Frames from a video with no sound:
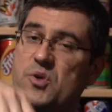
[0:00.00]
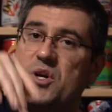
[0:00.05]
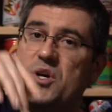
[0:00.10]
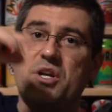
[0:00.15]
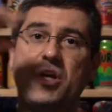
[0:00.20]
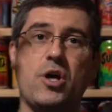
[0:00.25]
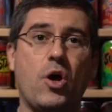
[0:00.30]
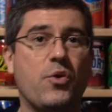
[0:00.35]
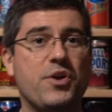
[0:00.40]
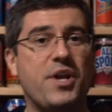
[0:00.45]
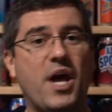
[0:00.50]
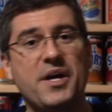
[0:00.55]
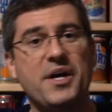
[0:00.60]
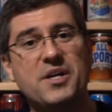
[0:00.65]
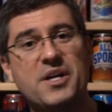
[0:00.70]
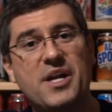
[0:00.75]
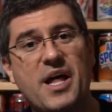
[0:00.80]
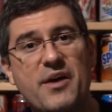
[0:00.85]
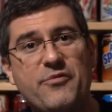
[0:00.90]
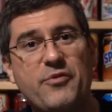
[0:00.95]
gonna go a
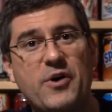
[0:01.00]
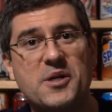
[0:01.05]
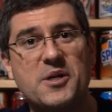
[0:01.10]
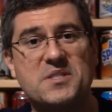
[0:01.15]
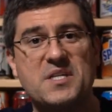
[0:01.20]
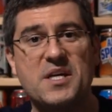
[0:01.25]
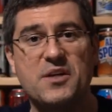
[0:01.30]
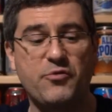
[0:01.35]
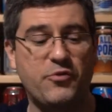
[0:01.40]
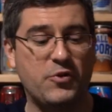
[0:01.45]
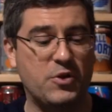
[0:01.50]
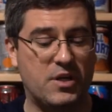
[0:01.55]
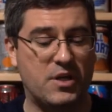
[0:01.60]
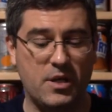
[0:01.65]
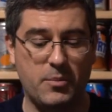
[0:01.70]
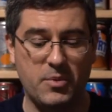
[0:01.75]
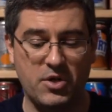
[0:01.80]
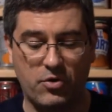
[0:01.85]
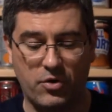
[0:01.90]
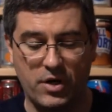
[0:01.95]
9.5 out of 10 for the
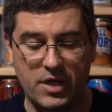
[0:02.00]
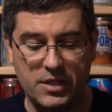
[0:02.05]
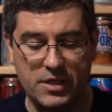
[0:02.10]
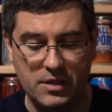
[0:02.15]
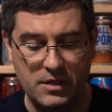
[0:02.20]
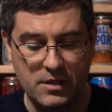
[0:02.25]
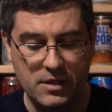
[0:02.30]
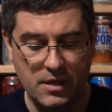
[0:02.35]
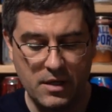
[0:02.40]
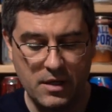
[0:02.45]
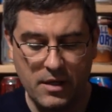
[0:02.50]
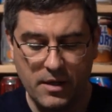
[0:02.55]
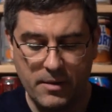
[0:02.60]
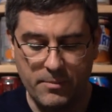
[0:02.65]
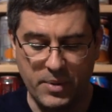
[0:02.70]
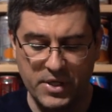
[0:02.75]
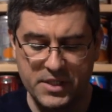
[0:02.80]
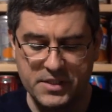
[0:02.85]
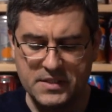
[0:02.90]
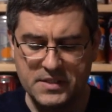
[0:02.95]
Gimmick Grade.
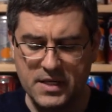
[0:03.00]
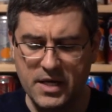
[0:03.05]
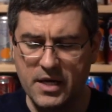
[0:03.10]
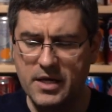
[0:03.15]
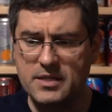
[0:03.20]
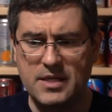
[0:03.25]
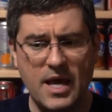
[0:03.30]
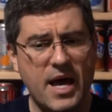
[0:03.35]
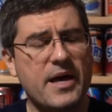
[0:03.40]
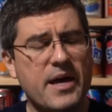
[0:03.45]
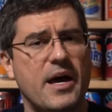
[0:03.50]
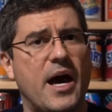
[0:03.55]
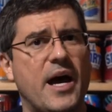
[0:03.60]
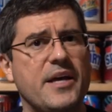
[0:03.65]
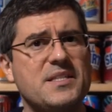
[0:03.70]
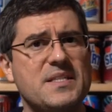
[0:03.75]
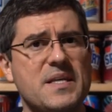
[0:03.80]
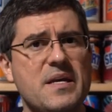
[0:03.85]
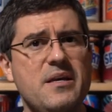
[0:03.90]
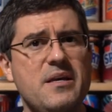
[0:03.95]
But yeah,
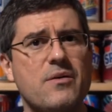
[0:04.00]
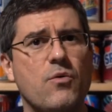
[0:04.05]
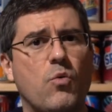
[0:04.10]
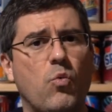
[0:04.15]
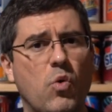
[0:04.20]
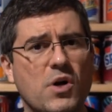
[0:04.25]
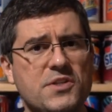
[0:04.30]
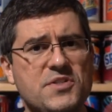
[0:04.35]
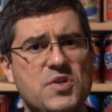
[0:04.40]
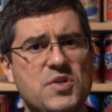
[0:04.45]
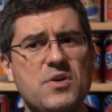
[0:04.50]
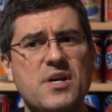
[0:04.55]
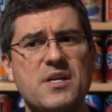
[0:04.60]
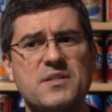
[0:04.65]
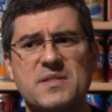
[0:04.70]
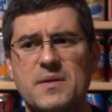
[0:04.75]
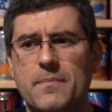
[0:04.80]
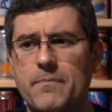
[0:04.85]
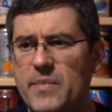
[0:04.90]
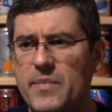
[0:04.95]
I'd say once you
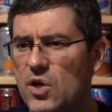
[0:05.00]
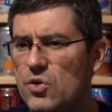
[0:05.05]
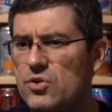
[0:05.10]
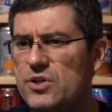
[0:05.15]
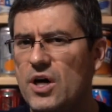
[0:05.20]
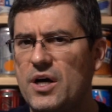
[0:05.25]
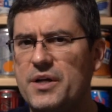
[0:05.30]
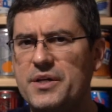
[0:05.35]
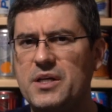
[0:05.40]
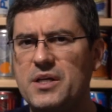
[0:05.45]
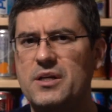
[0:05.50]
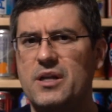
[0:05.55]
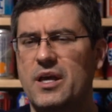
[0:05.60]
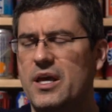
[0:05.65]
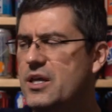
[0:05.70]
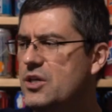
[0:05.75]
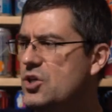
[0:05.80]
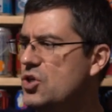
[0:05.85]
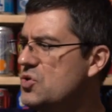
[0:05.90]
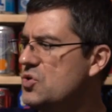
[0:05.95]
get some milk on it
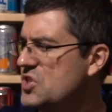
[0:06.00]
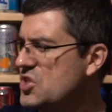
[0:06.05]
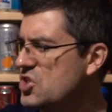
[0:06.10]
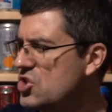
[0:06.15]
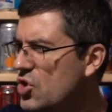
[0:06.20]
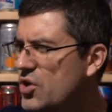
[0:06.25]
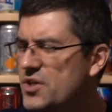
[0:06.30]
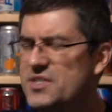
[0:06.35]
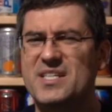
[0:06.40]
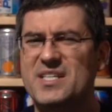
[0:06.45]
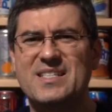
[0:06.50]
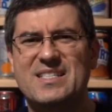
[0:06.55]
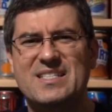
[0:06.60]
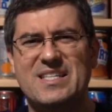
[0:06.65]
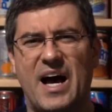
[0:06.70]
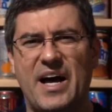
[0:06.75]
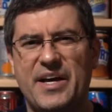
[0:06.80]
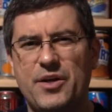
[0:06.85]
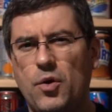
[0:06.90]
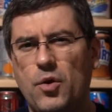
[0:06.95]
and you start to
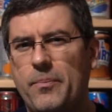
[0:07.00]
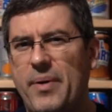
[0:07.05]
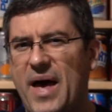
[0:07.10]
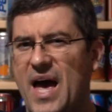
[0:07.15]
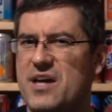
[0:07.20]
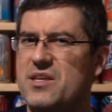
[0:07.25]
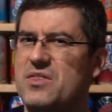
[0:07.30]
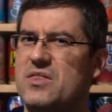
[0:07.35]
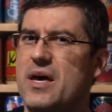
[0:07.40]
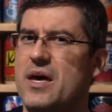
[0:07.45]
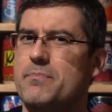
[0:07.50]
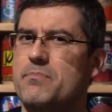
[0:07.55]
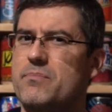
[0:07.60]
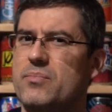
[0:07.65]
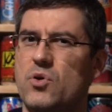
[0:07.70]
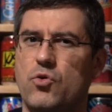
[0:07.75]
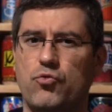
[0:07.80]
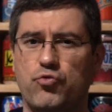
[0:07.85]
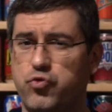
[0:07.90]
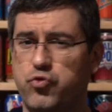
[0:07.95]
dial back that
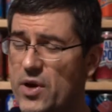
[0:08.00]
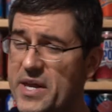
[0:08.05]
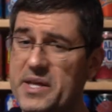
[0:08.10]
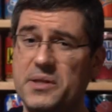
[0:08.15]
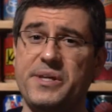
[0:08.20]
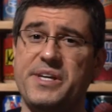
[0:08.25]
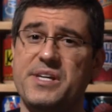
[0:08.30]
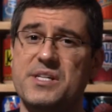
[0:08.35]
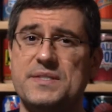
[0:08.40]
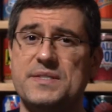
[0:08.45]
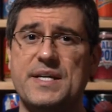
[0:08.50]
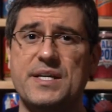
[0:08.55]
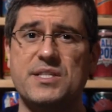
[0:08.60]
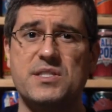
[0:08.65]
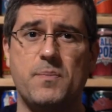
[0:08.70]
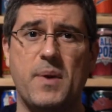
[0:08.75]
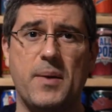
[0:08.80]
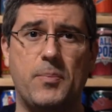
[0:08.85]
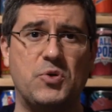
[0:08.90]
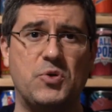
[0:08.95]
really
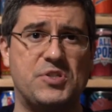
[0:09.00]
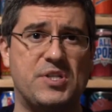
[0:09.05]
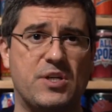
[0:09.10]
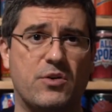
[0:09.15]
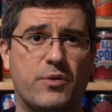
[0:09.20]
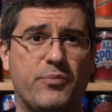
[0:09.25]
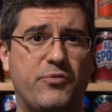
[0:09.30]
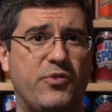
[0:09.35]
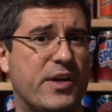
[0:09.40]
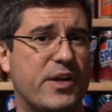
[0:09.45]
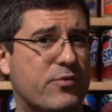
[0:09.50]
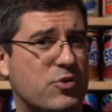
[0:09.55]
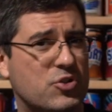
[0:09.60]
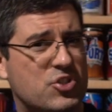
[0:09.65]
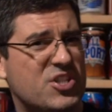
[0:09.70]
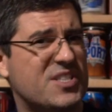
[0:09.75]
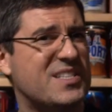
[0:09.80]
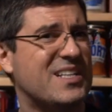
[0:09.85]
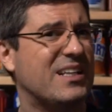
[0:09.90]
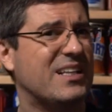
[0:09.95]
intense maple syrup flavor
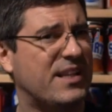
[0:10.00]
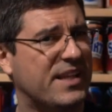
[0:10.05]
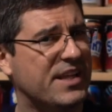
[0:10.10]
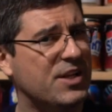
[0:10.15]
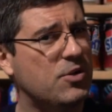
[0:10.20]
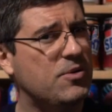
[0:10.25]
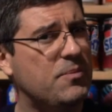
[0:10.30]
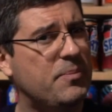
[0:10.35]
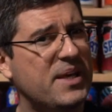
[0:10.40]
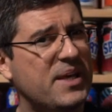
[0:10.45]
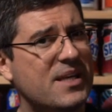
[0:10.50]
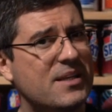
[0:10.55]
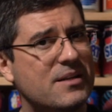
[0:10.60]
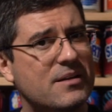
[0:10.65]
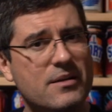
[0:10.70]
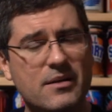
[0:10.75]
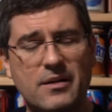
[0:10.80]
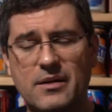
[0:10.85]
just a little bit,